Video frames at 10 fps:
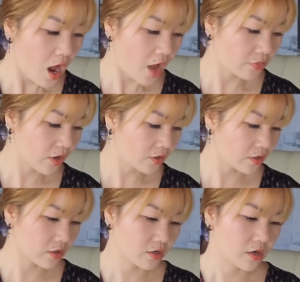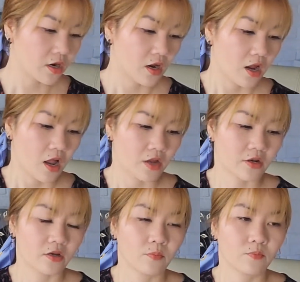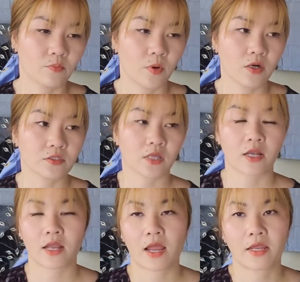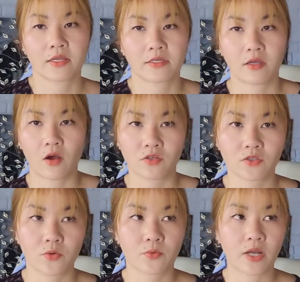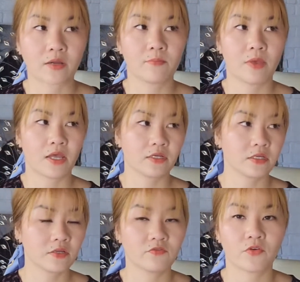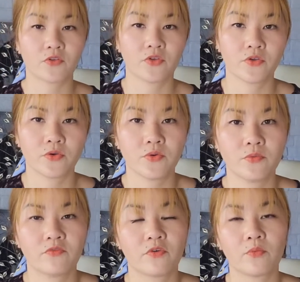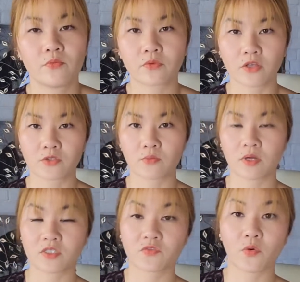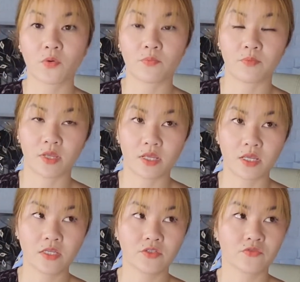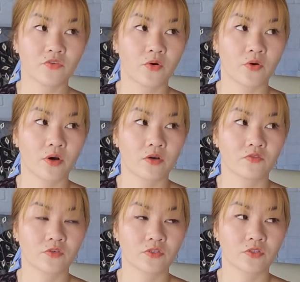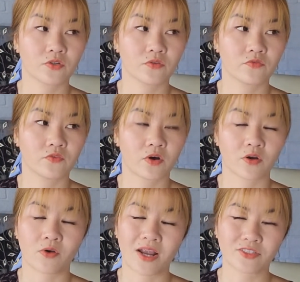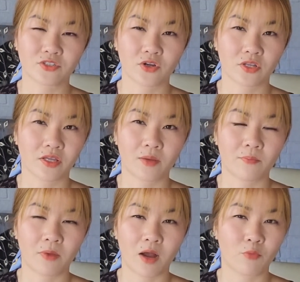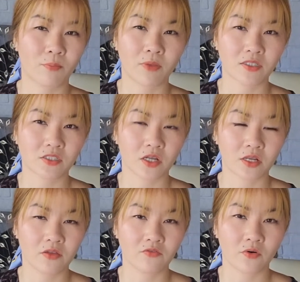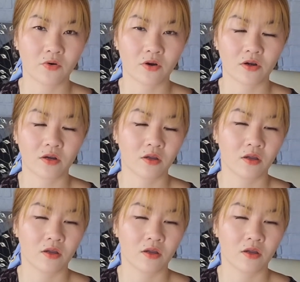Another book that I also recommended for you, for not so much for me, for crash study, 1 month study for